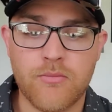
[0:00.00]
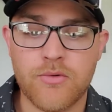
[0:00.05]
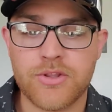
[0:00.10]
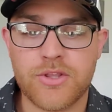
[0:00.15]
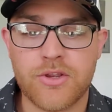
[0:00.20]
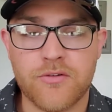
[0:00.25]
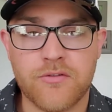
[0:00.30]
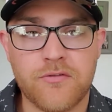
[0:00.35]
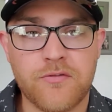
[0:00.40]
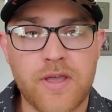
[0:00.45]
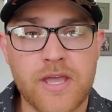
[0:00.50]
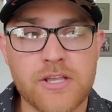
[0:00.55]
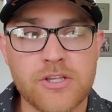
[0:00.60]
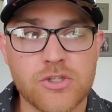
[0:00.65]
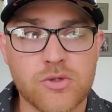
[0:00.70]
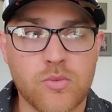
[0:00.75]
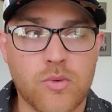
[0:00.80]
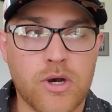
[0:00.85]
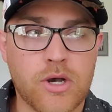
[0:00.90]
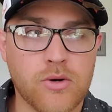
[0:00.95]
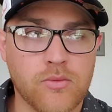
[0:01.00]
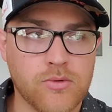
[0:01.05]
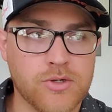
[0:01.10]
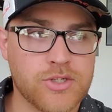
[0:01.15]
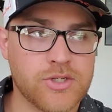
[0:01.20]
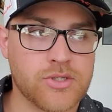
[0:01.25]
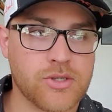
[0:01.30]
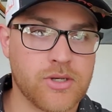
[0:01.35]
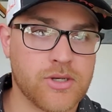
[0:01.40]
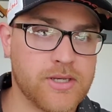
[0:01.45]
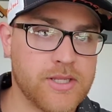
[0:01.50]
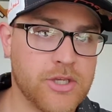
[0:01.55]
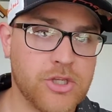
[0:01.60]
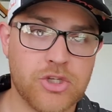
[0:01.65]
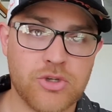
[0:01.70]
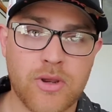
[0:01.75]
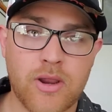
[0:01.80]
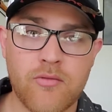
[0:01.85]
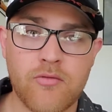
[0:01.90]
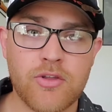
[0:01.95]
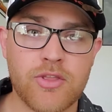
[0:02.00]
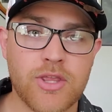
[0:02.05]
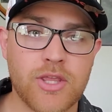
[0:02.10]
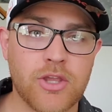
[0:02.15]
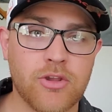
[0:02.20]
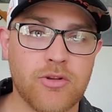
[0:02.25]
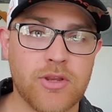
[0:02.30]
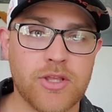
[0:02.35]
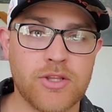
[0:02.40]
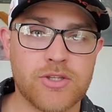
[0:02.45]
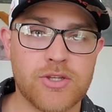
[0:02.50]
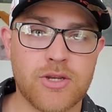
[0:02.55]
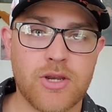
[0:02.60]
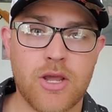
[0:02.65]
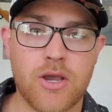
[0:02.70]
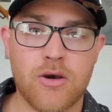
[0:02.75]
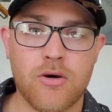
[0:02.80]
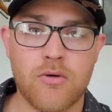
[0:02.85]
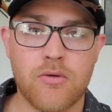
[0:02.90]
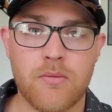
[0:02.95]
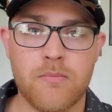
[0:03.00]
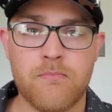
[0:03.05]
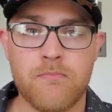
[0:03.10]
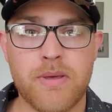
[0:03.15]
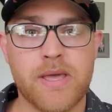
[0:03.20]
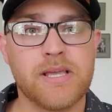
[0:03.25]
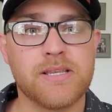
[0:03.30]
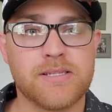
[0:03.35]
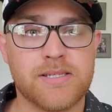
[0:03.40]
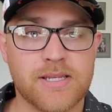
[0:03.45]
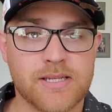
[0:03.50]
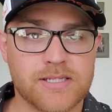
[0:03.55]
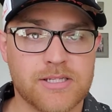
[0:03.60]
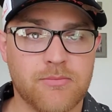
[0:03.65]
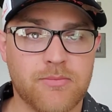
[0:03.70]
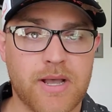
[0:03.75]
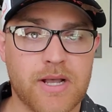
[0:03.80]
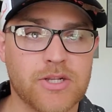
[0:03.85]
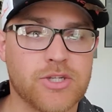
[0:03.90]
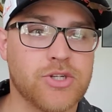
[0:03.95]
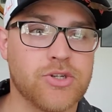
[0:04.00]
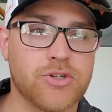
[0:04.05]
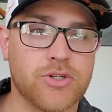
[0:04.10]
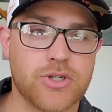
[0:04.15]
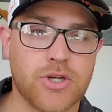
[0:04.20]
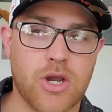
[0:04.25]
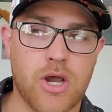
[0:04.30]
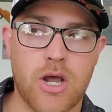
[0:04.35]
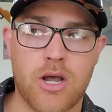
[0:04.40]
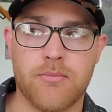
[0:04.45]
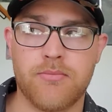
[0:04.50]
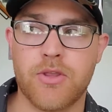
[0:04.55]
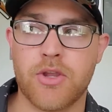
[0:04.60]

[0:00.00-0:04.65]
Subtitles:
with your phase one, which is going to teach you everything you need to know, basics about your job.